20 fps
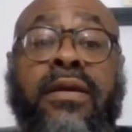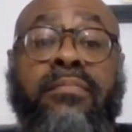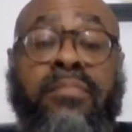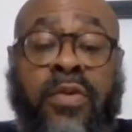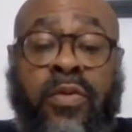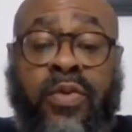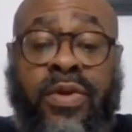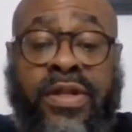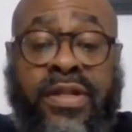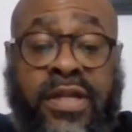
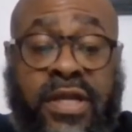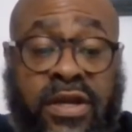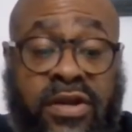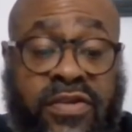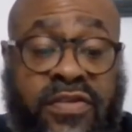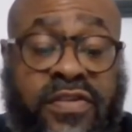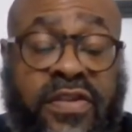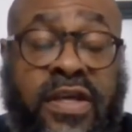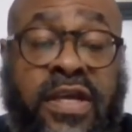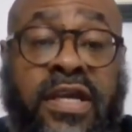But what they're
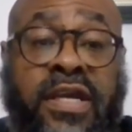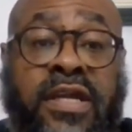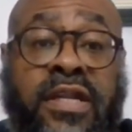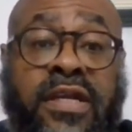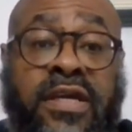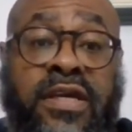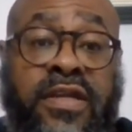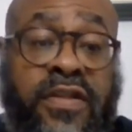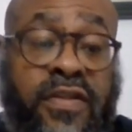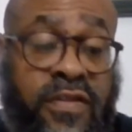saying
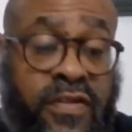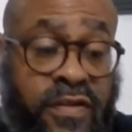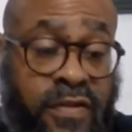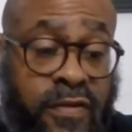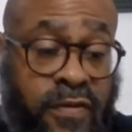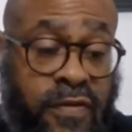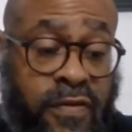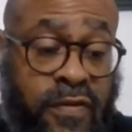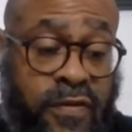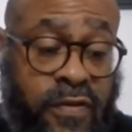is,
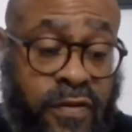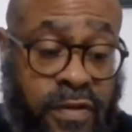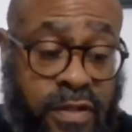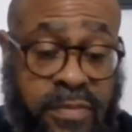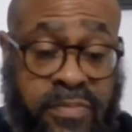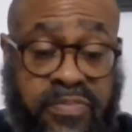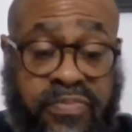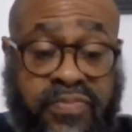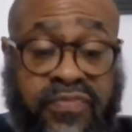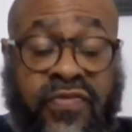
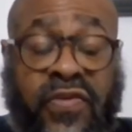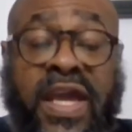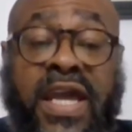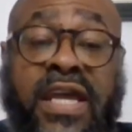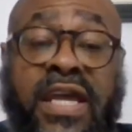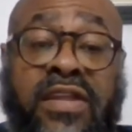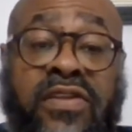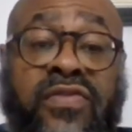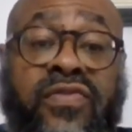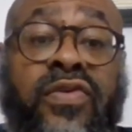
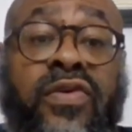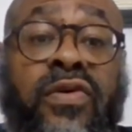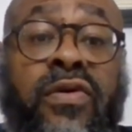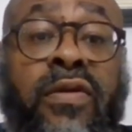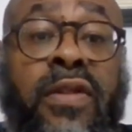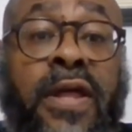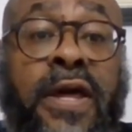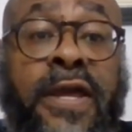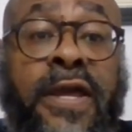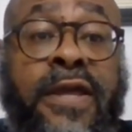fans feel
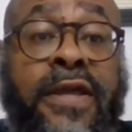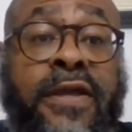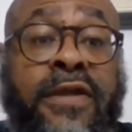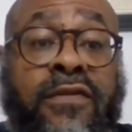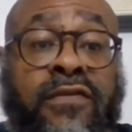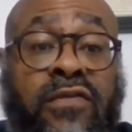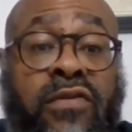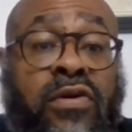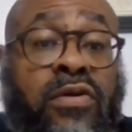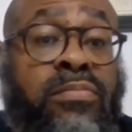like
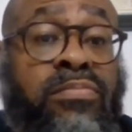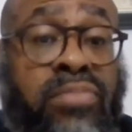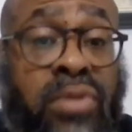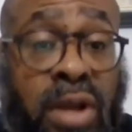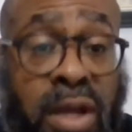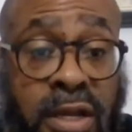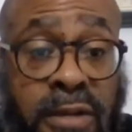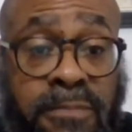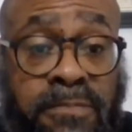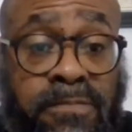is, look,
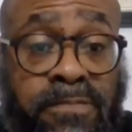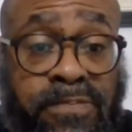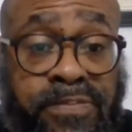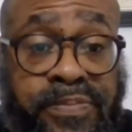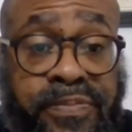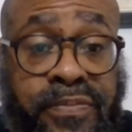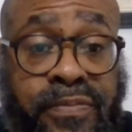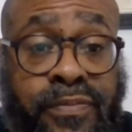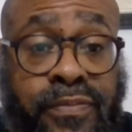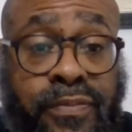bruh,
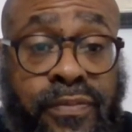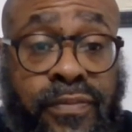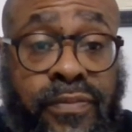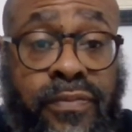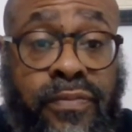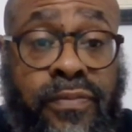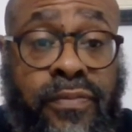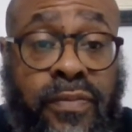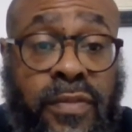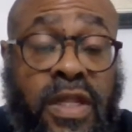
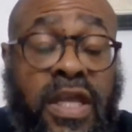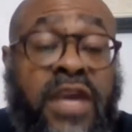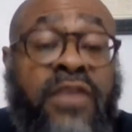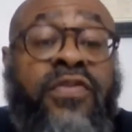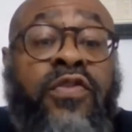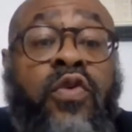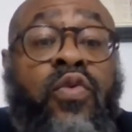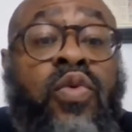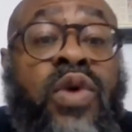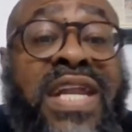
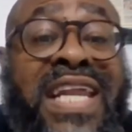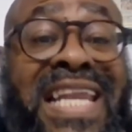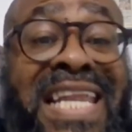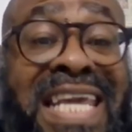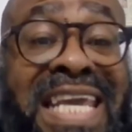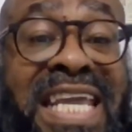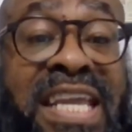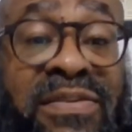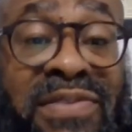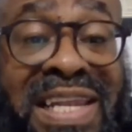if you want to
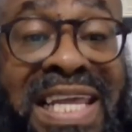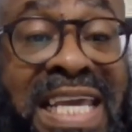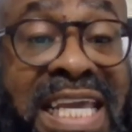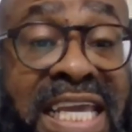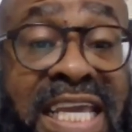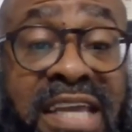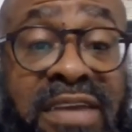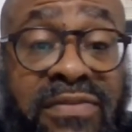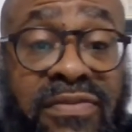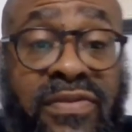leave,
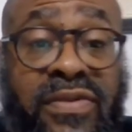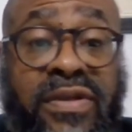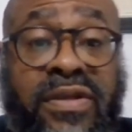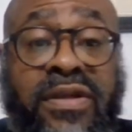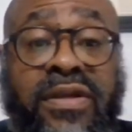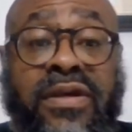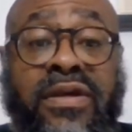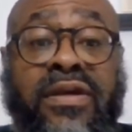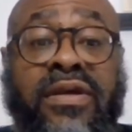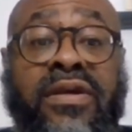leave.
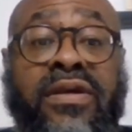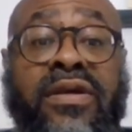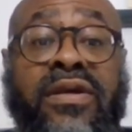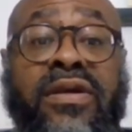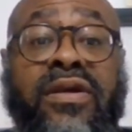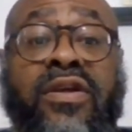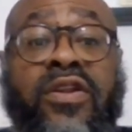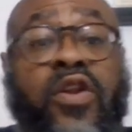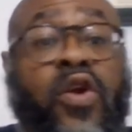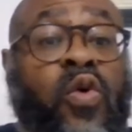
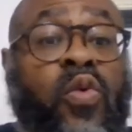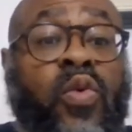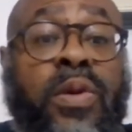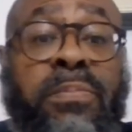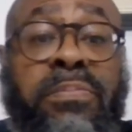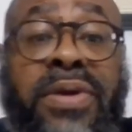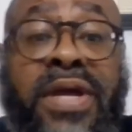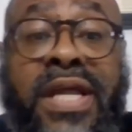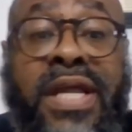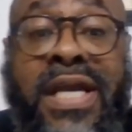No
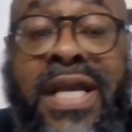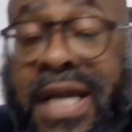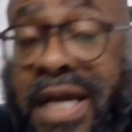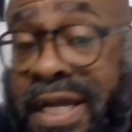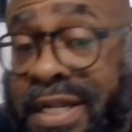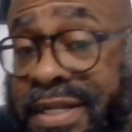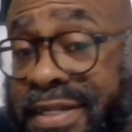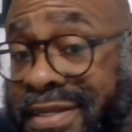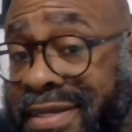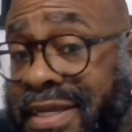one put a
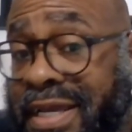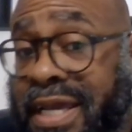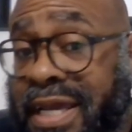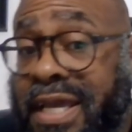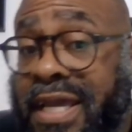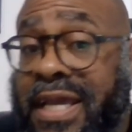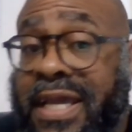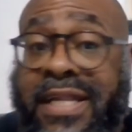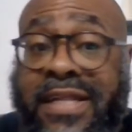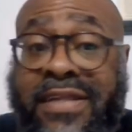gun to your
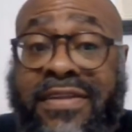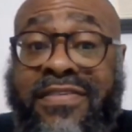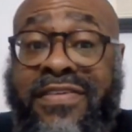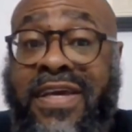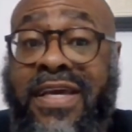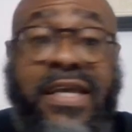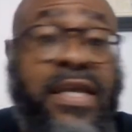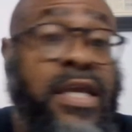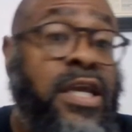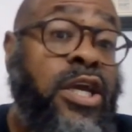head and
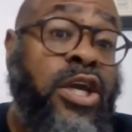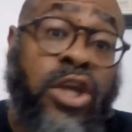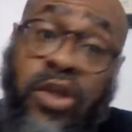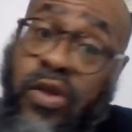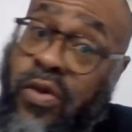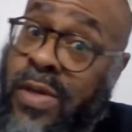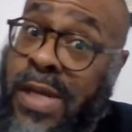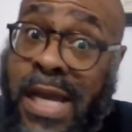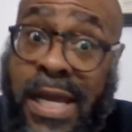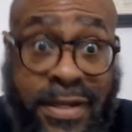say,
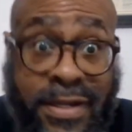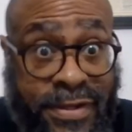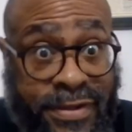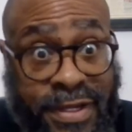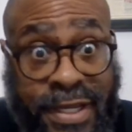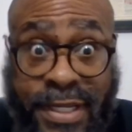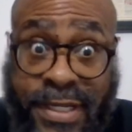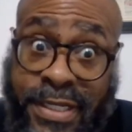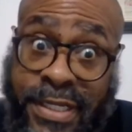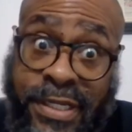you got to
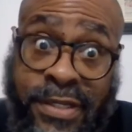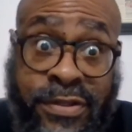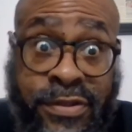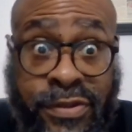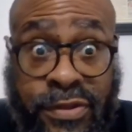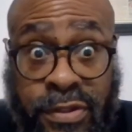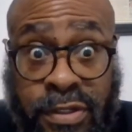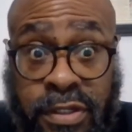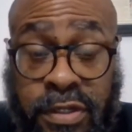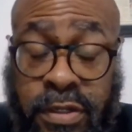take
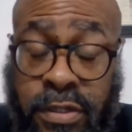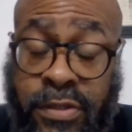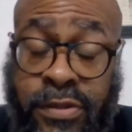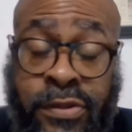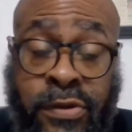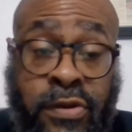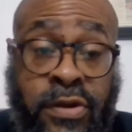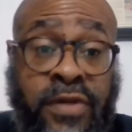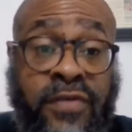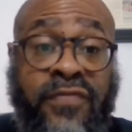these
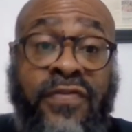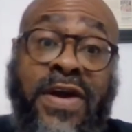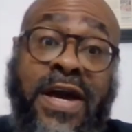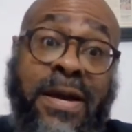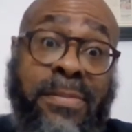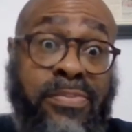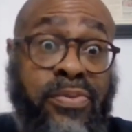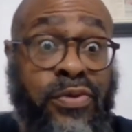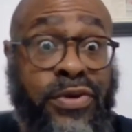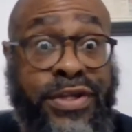
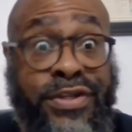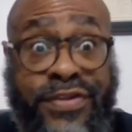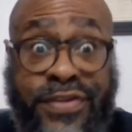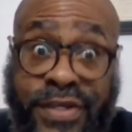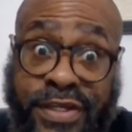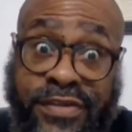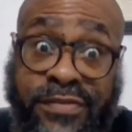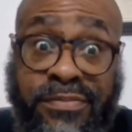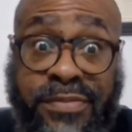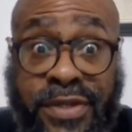
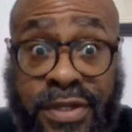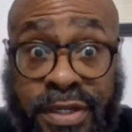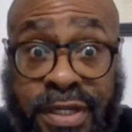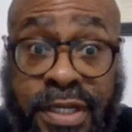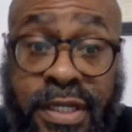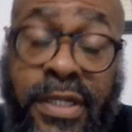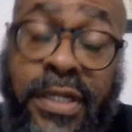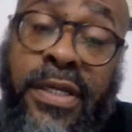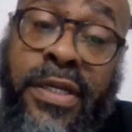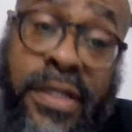$35.6
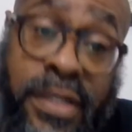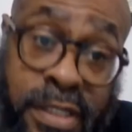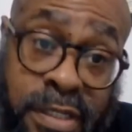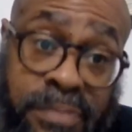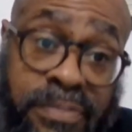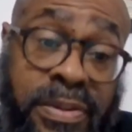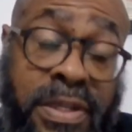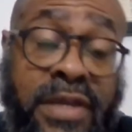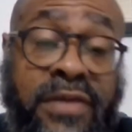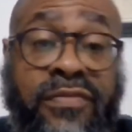million to
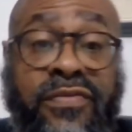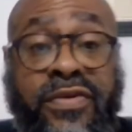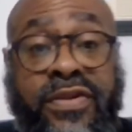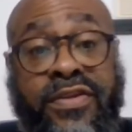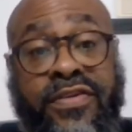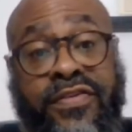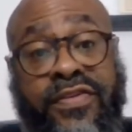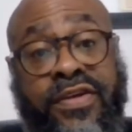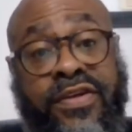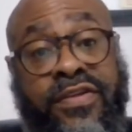play for
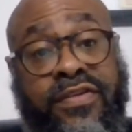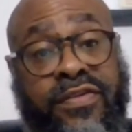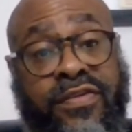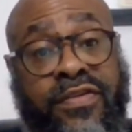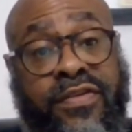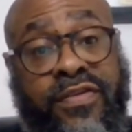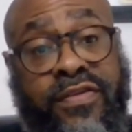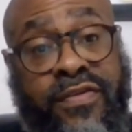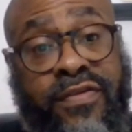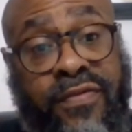the
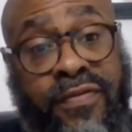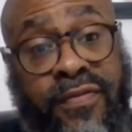Sixers.